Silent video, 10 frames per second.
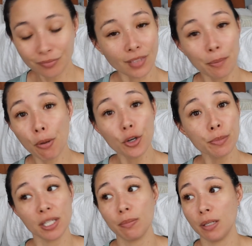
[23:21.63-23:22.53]

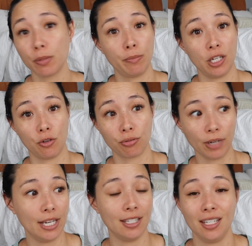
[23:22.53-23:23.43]
Postmates people be
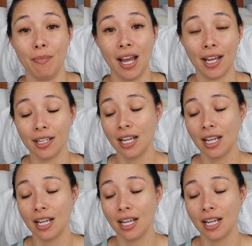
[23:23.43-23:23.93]
crazy, man.